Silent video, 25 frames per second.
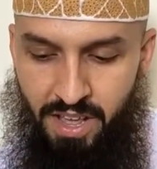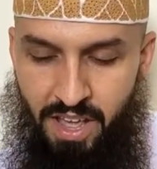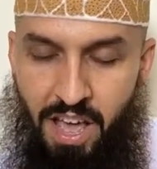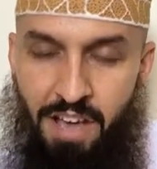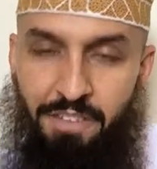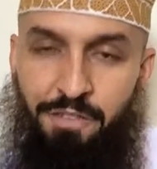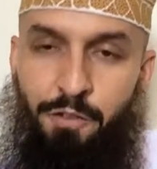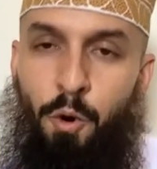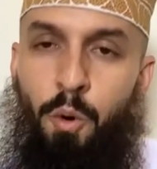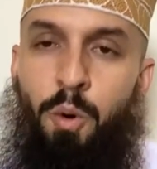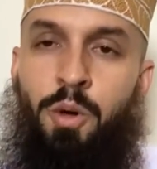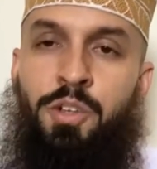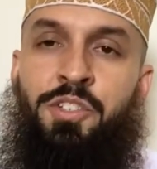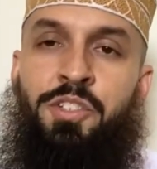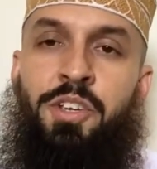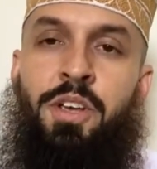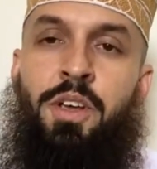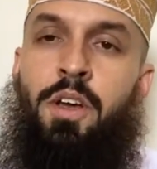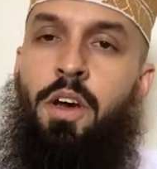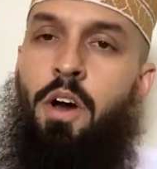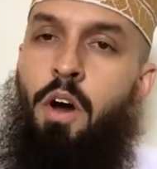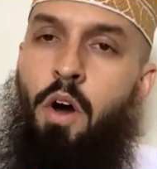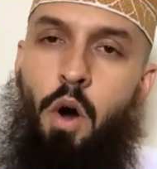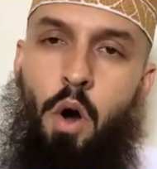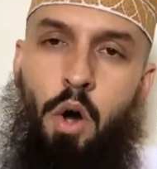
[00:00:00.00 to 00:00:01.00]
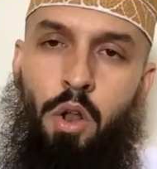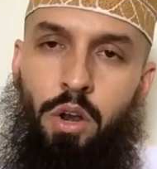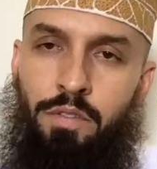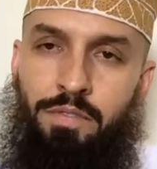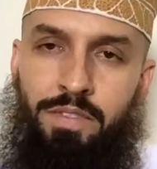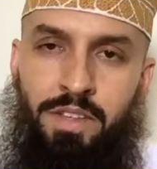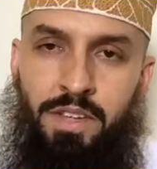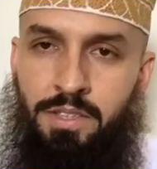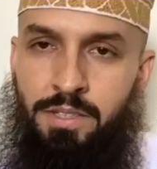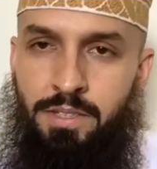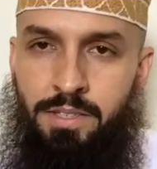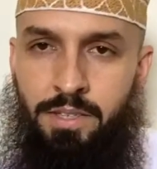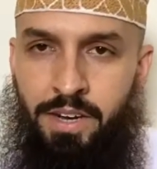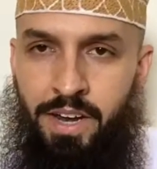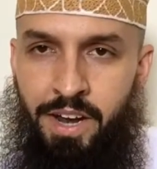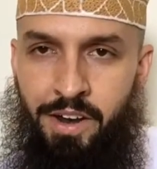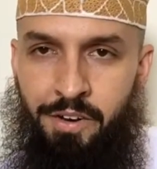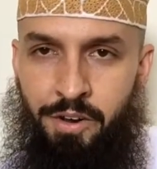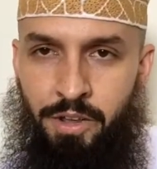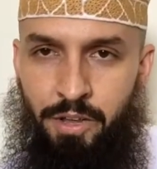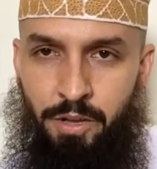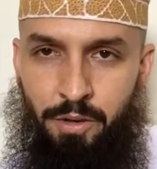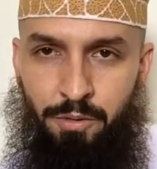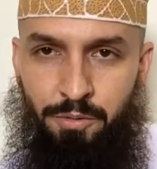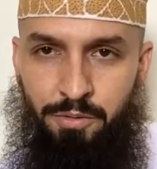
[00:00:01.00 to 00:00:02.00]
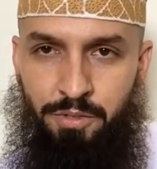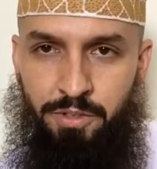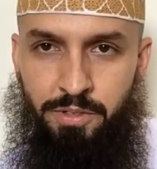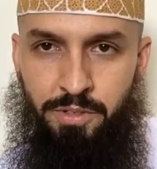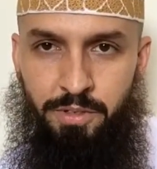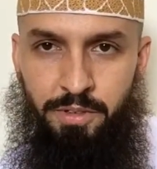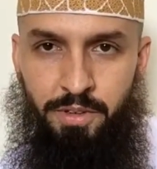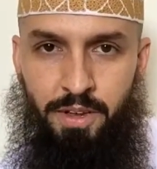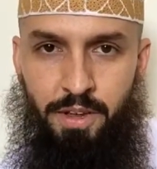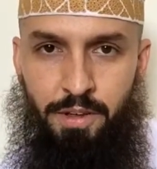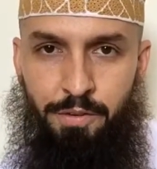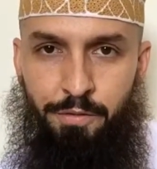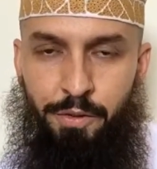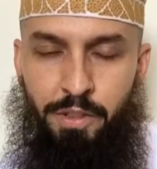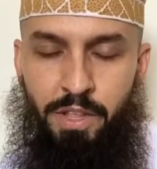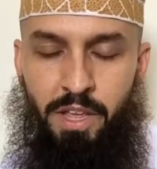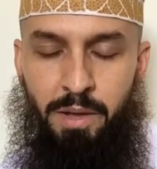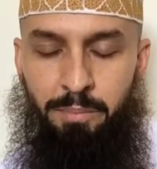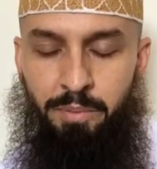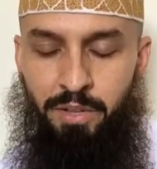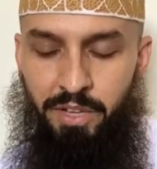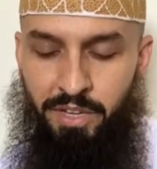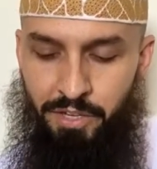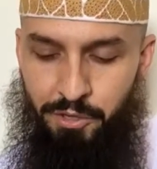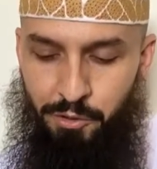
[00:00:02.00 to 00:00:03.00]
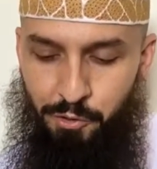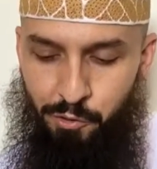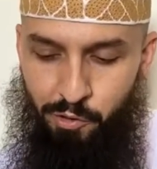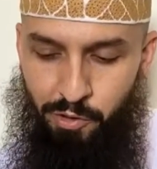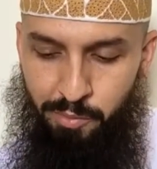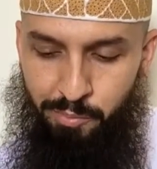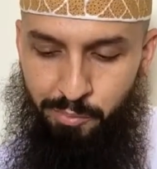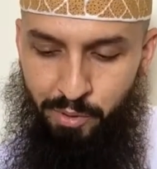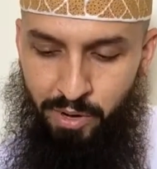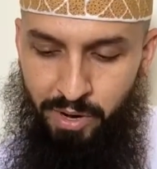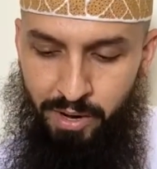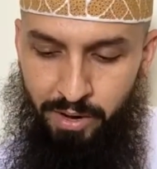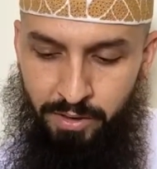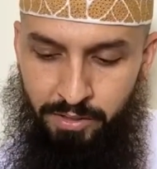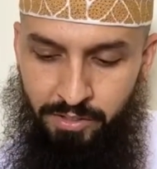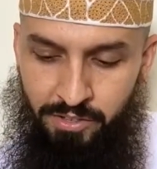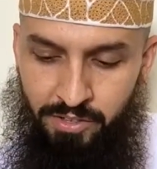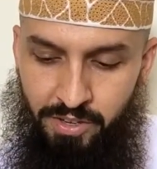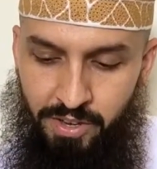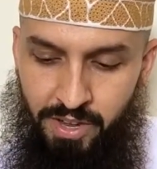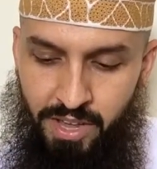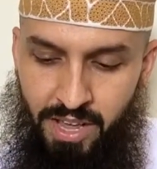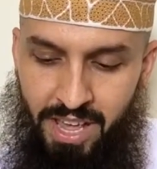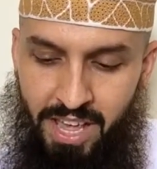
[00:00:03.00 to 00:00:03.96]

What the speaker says: Of course, all of these scenarios for the obligatory prayers,